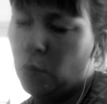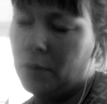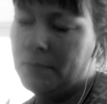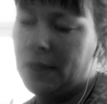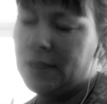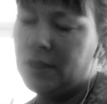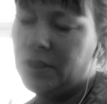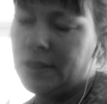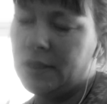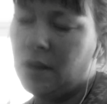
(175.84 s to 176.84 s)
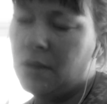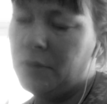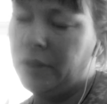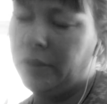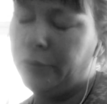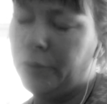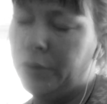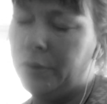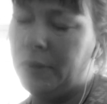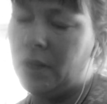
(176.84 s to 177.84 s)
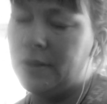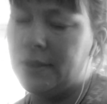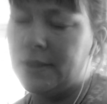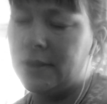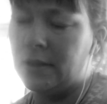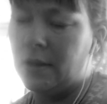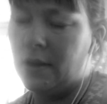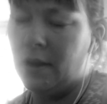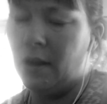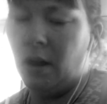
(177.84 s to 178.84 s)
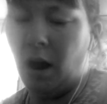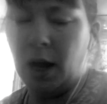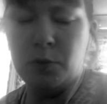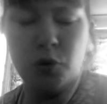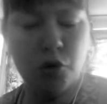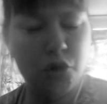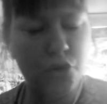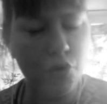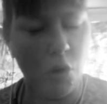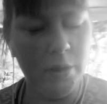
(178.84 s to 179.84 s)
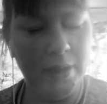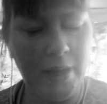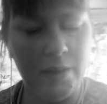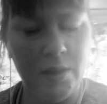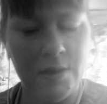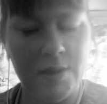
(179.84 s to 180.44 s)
what messages are coming through, because I'm strongly getting